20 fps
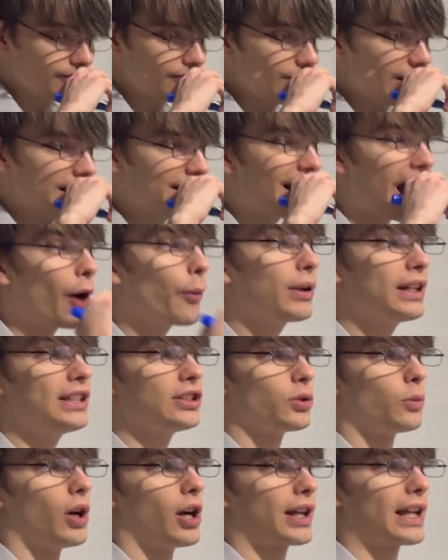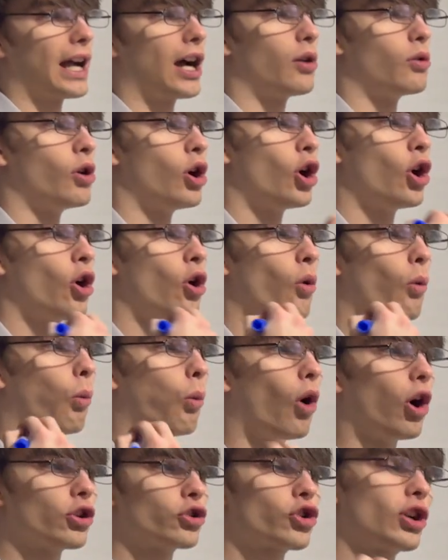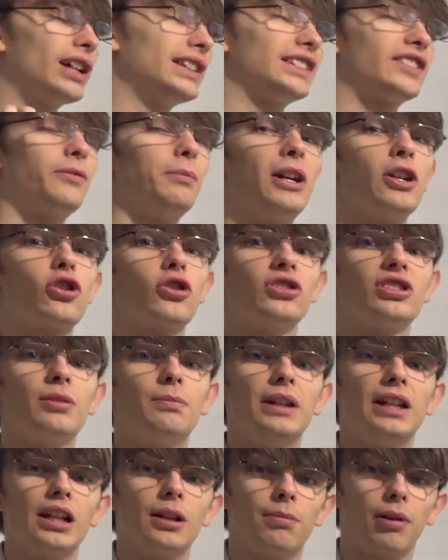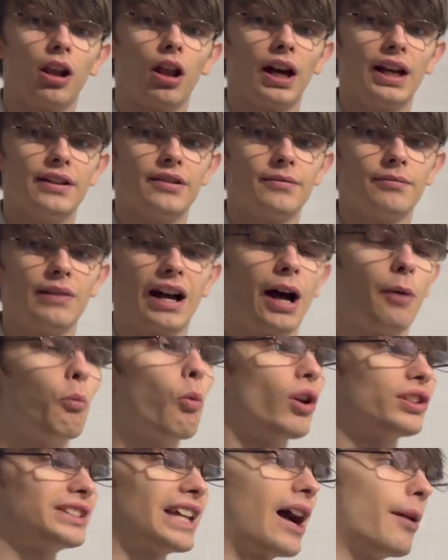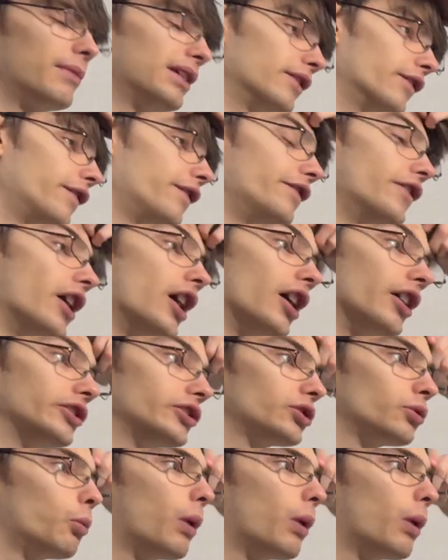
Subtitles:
Now we need to work out what transformations are being applied and what's happening first.